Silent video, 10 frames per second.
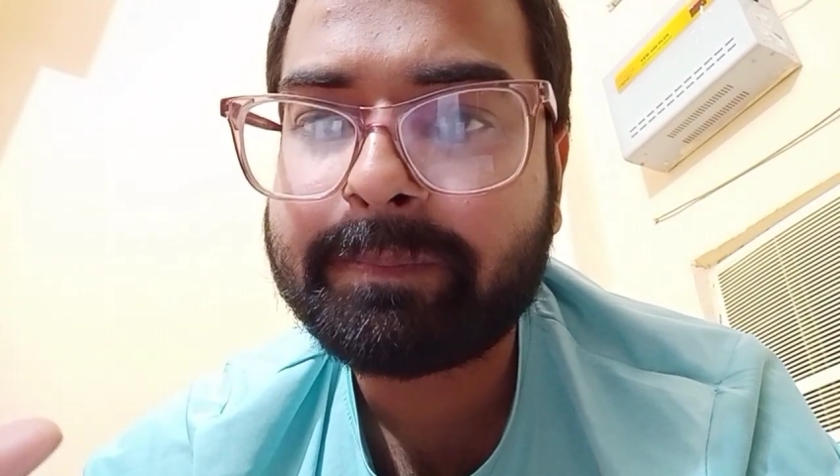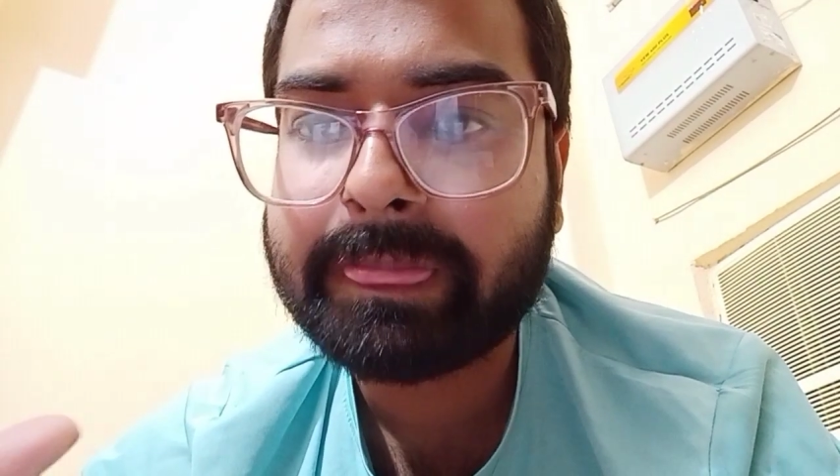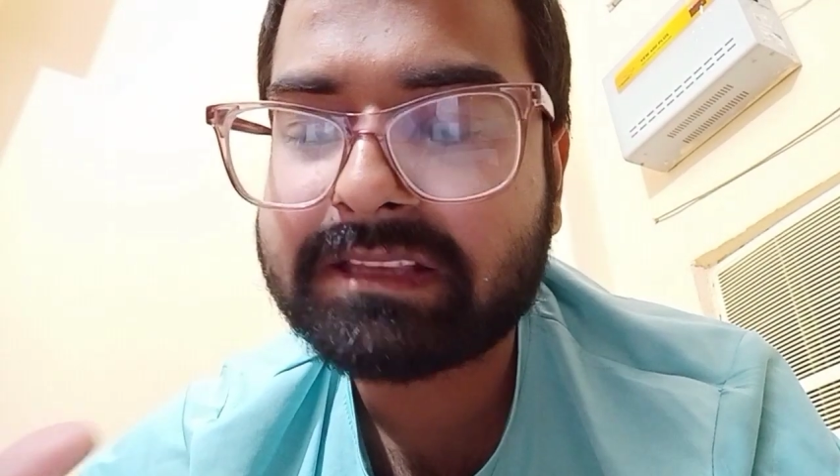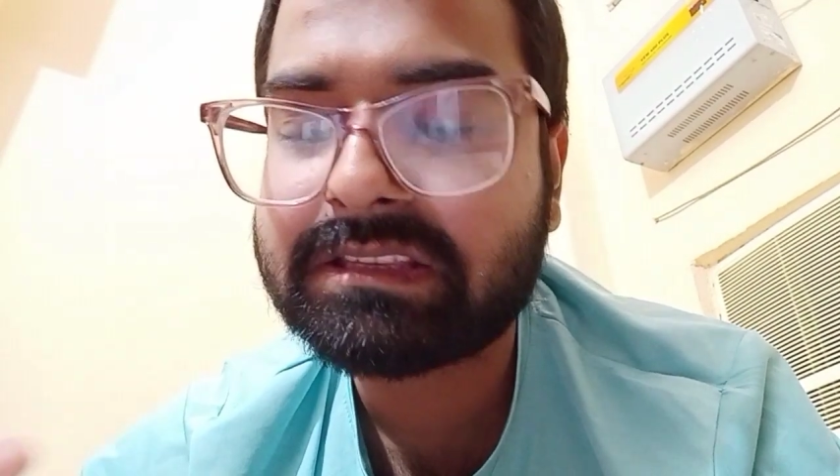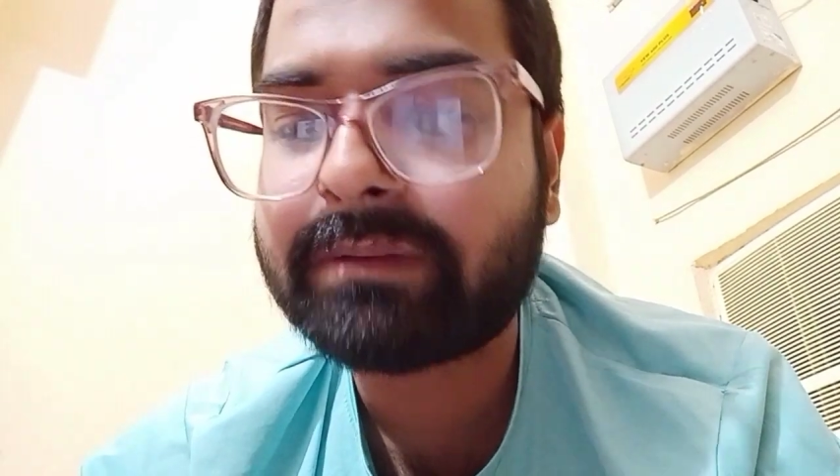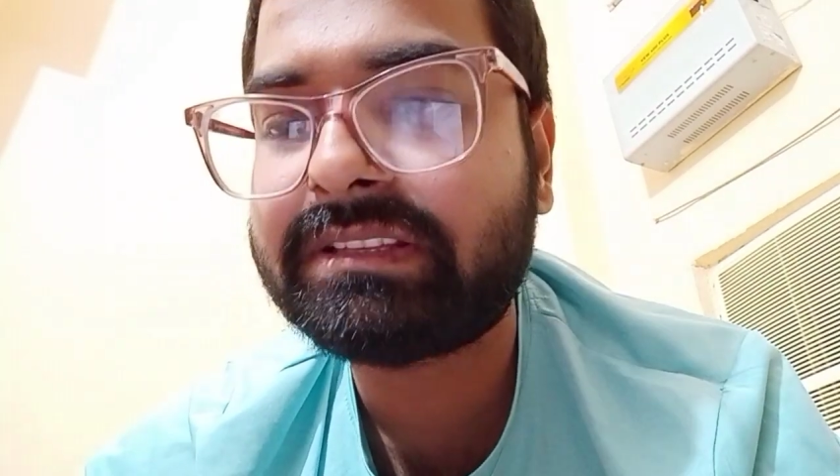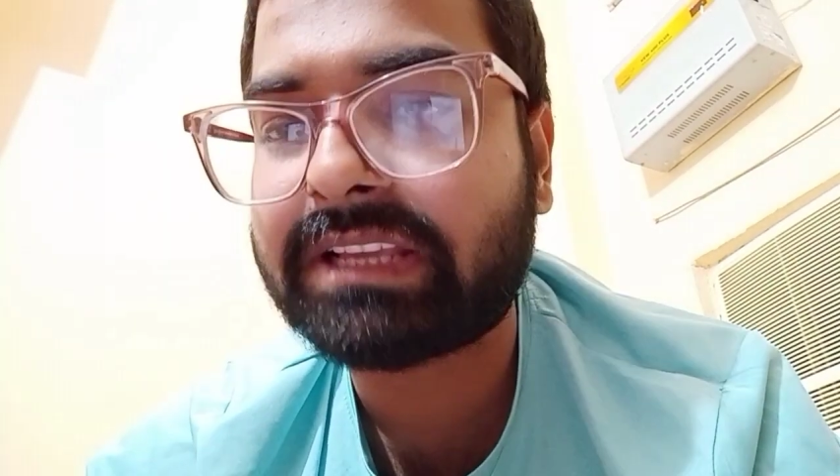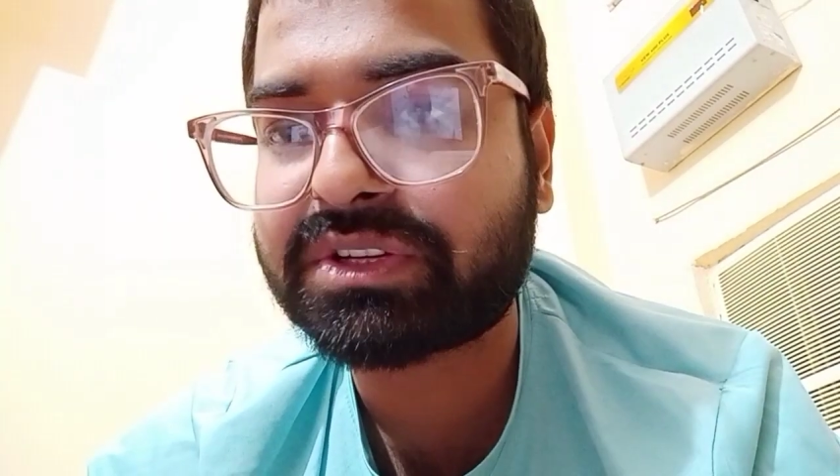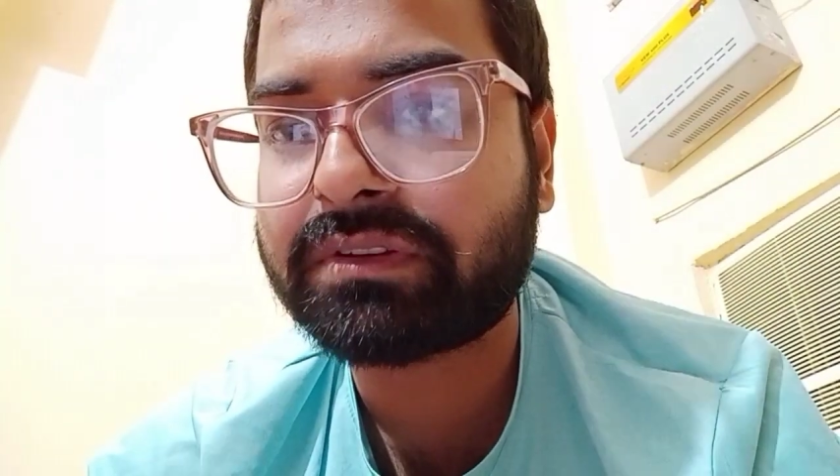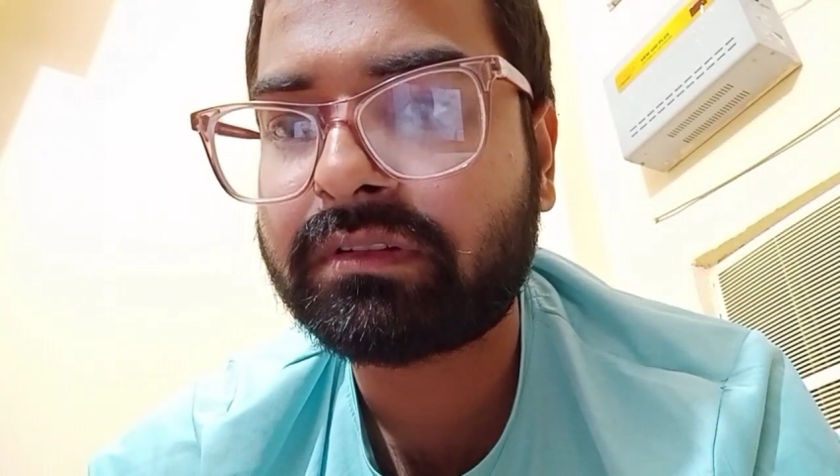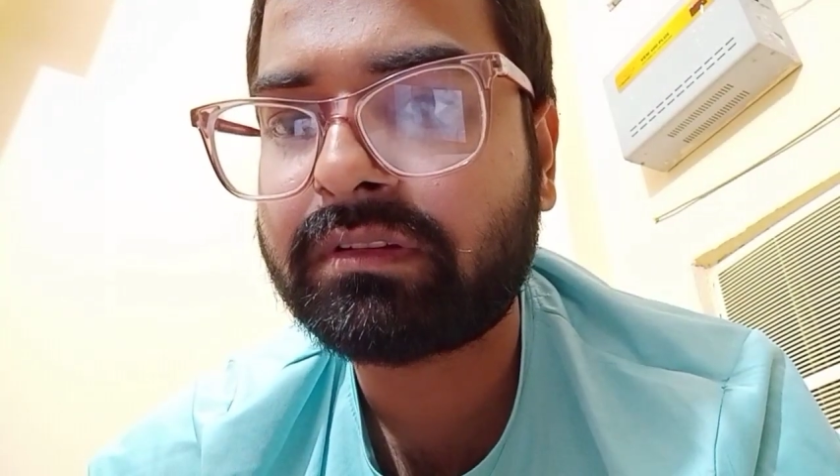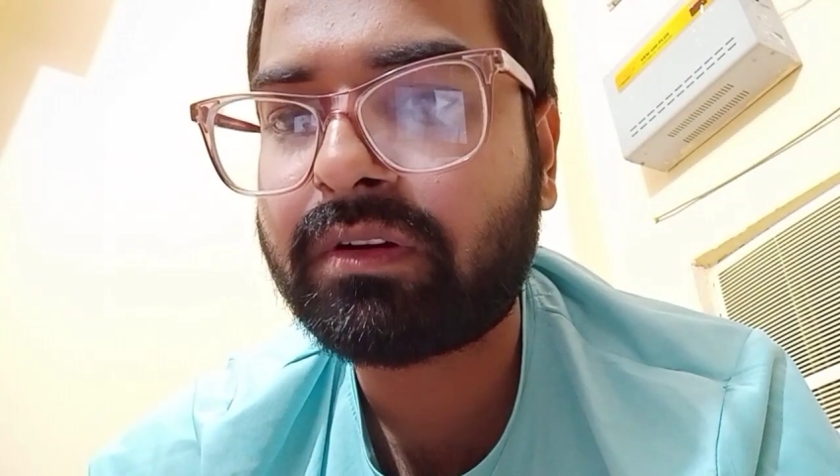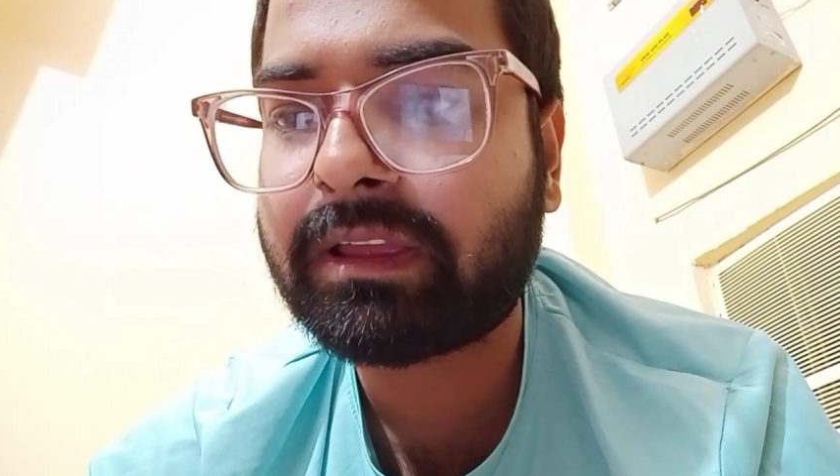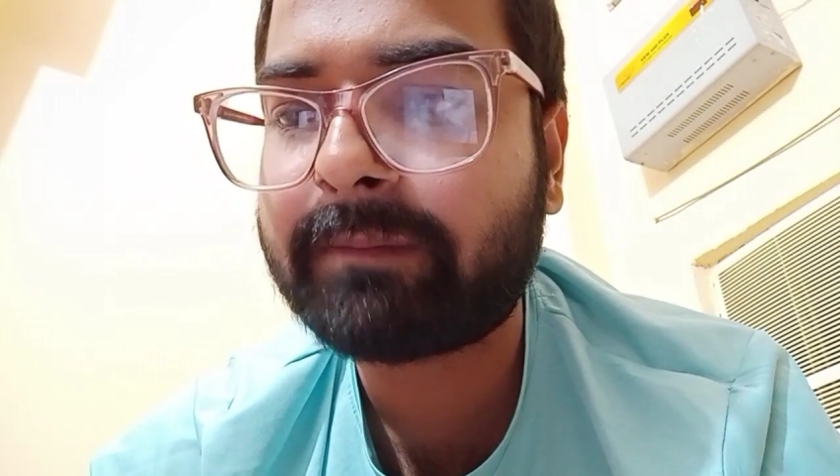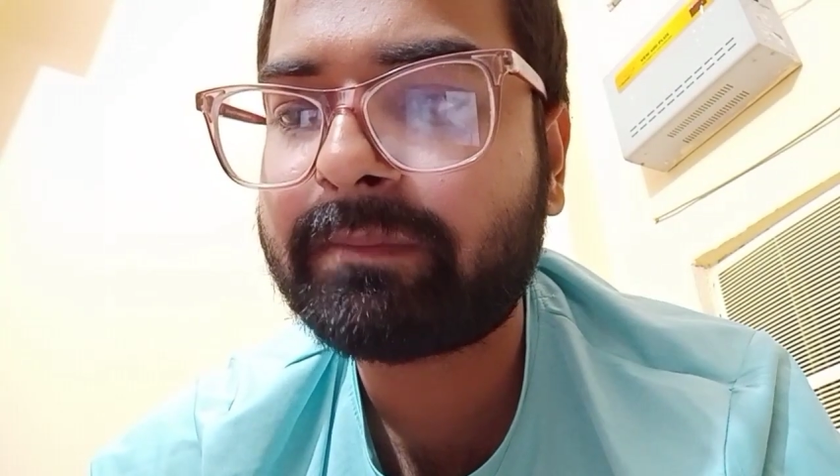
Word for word: summary section okay